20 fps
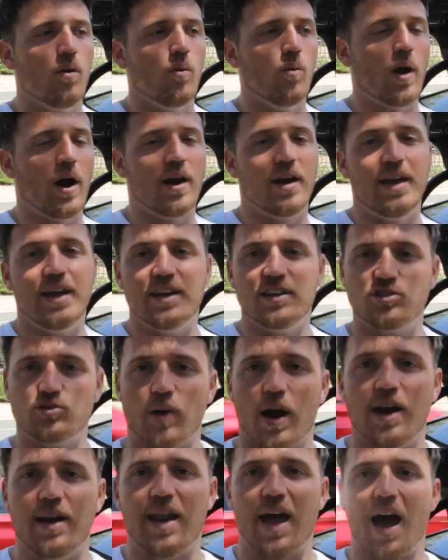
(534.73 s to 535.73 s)
where he is
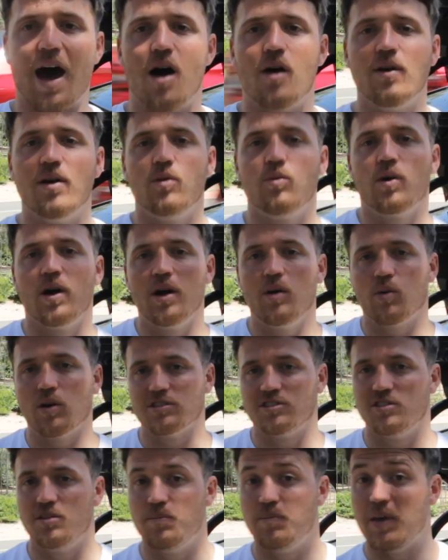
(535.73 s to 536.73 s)
right now and where he
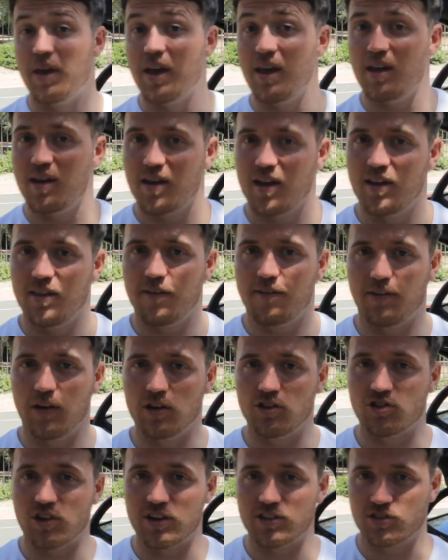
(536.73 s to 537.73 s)
wants to be in the
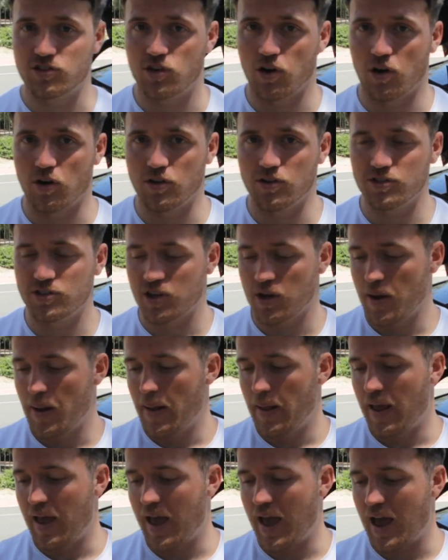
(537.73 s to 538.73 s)
future, his goals,
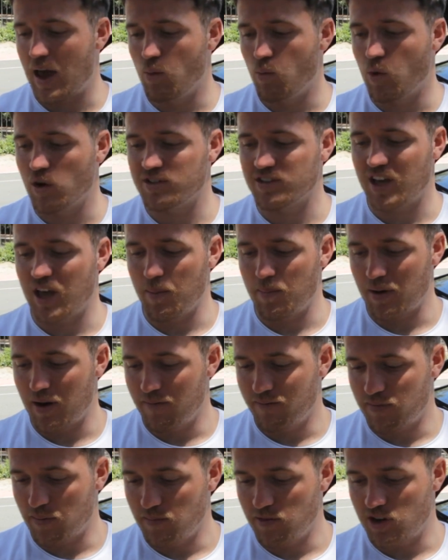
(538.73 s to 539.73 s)
and what's keeping
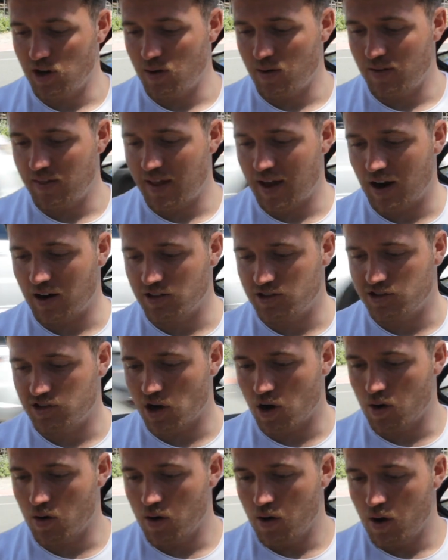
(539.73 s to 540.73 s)
him from doing there.
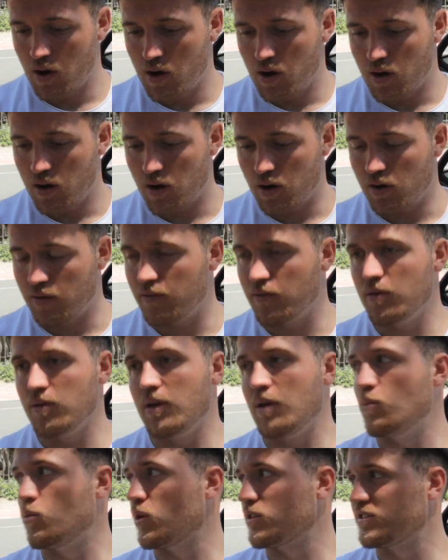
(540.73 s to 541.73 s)
So,
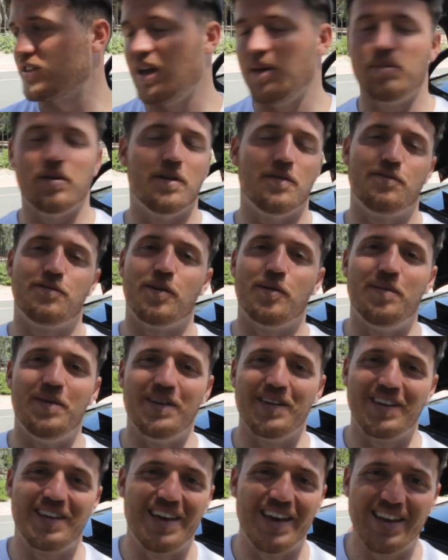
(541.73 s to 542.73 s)
and what's keeping him
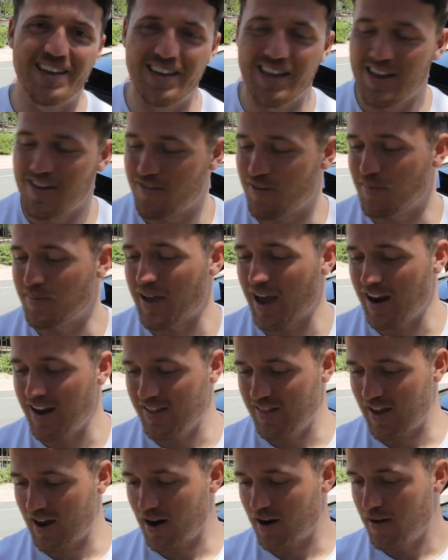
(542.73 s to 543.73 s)
from
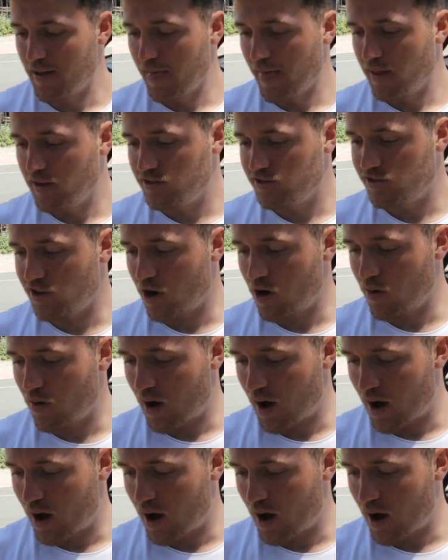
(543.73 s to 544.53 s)
getting there. So